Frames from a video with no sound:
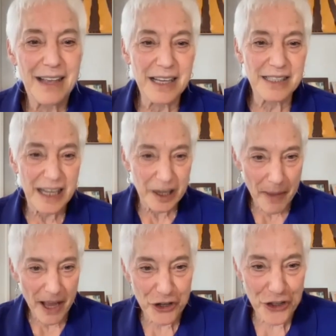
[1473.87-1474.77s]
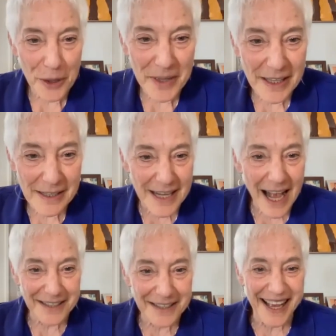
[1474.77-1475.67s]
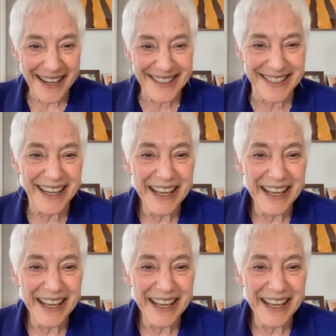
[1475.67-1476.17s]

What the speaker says: guess I can mention them in this context.